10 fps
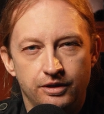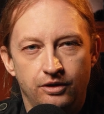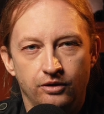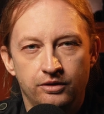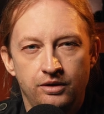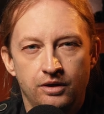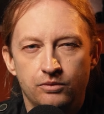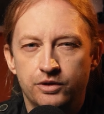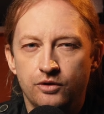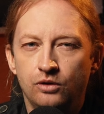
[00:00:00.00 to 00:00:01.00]
still on,
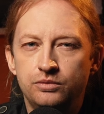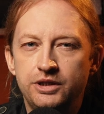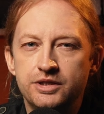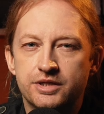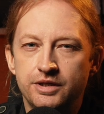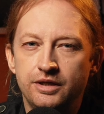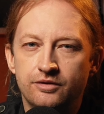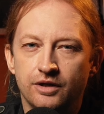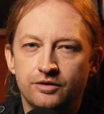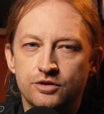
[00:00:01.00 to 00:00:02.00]
we're already
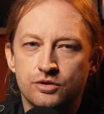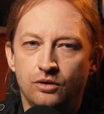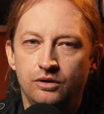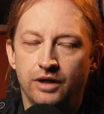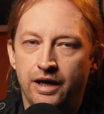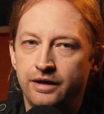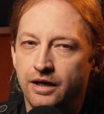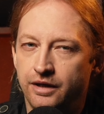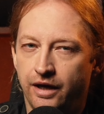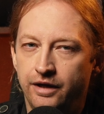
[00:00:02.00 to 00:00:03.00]
seeing that this whole
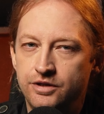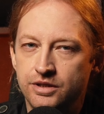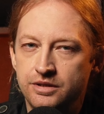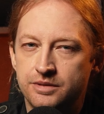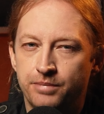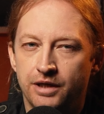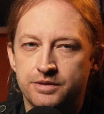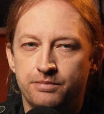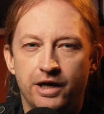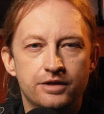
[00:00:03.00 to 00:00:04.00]
AI agents
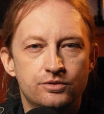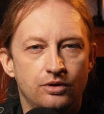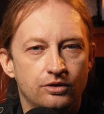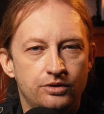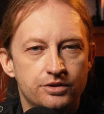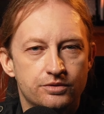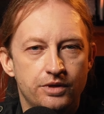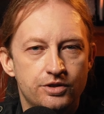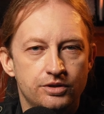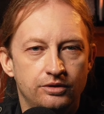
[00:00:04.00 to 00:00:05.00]
plus Maestro
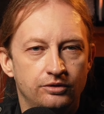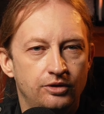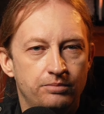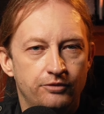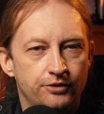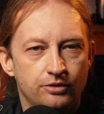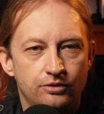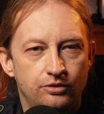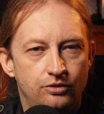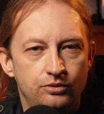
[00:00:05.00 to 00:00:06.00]
orchestration on top of
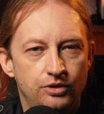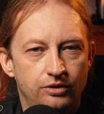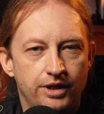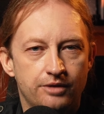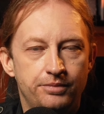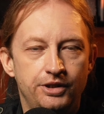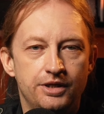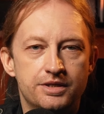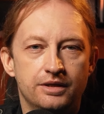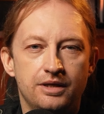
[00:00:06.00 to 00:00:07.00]
your good old
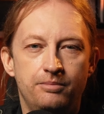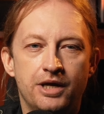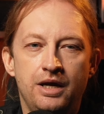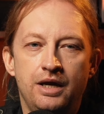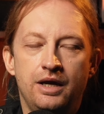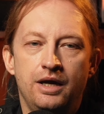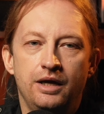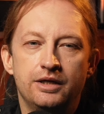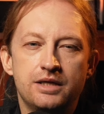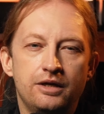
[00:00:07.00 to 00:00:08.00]
RPA setup
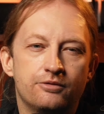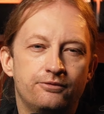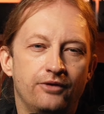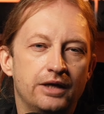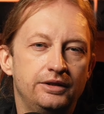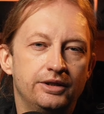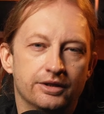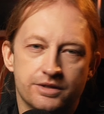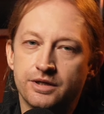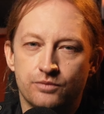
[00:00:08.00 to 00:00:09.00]
is like
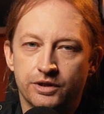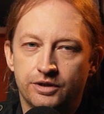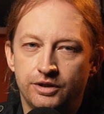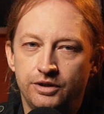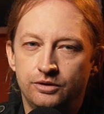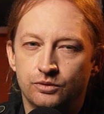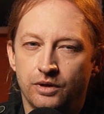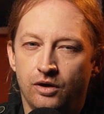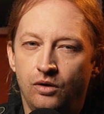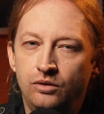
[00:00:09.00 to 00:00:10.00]
finding a secret key
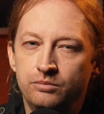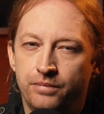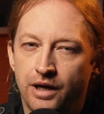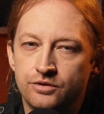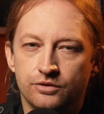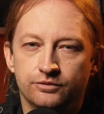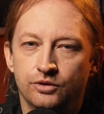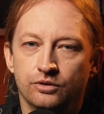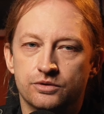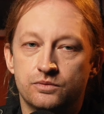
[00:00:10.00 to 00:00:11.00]
to a whole bunch
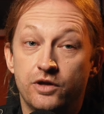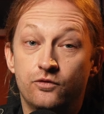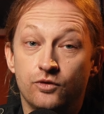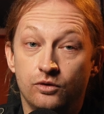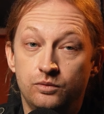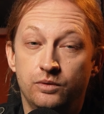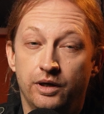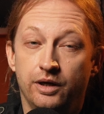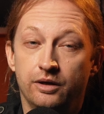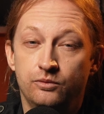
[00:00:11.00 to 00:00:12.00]
of doors we thought
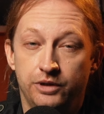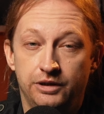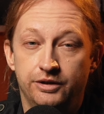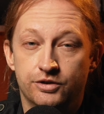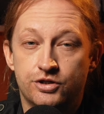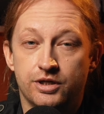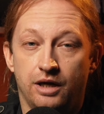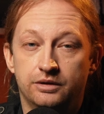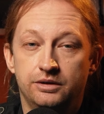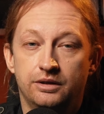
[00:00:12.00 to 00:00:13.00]
were wielded
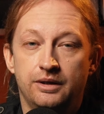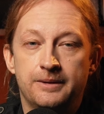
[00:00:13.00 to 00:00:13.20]
shut,